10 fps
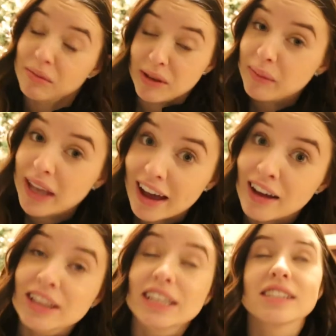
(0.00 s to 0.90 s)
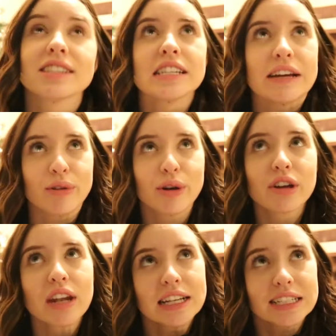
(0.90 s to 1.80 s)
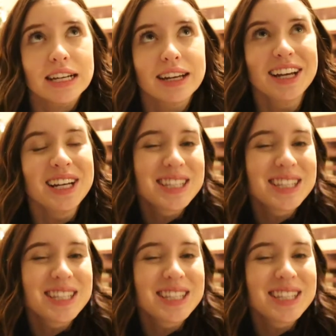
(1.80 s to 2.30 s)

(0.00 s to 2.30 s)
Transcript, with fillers: with me and Mikkel. It is never a good idea